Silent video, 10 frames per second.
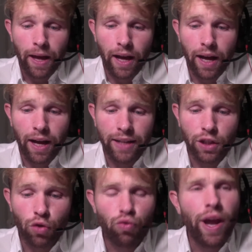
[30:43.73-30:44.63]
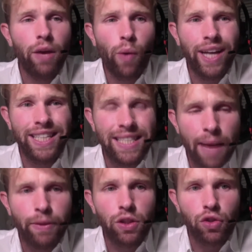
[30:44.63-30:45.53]
It's a great way to
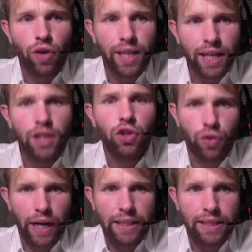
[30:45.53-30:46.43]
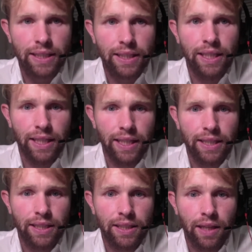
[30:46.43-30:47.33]
demonstrate interest in this,